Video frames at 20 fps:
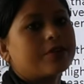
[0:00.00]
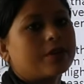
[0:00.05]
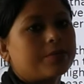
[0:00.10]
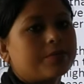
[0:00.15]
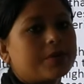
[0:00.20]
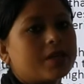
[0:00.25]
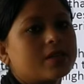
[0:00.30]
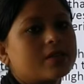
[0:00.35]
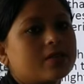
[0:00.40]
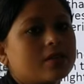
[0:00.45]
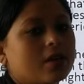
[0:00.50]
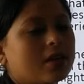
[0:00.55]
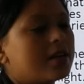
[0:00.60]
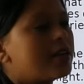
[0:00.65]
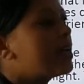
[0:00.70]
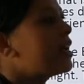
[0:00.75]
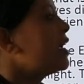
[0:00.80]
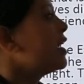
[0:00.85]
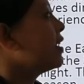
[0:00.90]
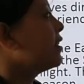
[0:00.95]
from the
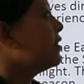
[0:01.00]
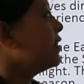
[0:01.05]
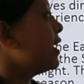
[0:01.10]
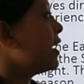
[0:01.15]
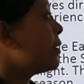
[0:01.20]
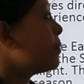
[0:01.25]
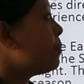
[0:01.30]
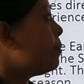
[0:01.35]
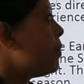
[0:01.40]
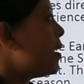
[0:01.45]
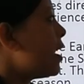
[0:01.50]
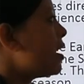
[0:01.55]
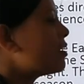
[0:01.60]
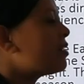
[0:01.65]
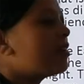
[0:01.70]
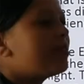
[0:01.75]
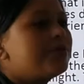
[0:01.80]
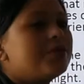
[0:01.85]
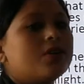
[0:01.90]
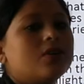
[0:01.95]
sun, that
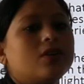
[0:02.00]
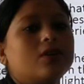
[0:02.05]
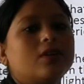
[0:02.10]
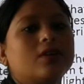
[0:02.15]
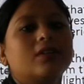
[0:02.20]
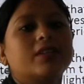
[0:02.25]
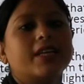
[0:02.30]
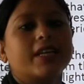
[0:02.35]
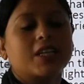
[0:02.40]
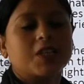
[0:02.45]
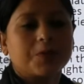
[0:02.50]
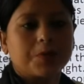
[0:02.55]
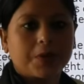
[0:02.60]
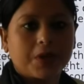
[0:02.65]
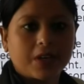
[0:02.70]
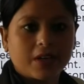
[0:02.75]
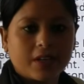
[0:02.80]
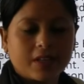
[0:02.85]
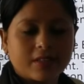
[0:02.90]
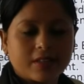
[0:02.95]
part of the earth
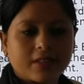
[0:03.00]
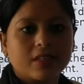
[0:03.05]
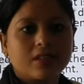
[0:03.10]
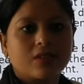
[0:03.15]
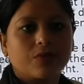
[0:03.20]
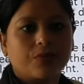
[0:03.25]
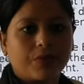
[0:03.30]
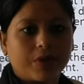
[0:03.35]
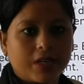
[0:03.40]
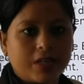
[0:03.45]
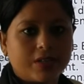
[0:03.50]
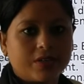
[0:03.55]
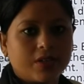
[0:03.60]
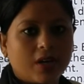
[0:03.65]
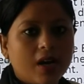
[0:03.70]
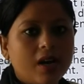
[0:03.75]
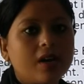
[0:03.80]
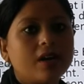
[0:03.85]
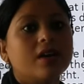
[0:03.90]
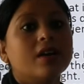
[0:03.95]
experiences
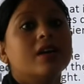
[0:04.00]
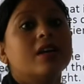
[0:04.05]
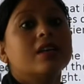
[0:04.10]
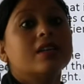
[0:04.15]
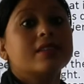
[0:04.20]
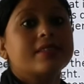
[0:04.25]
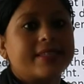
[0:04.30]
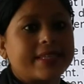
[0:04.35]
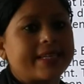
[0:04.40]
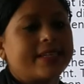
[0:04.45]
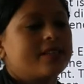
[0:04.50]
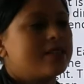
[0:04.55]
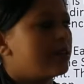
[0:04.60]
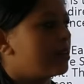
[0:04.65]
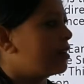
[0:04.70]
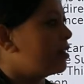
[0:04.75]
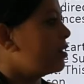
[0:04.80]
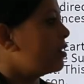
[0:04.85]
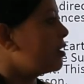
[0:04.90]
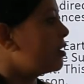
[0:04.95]
winter
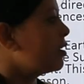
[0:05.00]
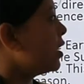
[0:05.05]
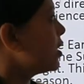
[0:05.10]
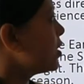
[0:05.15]
season.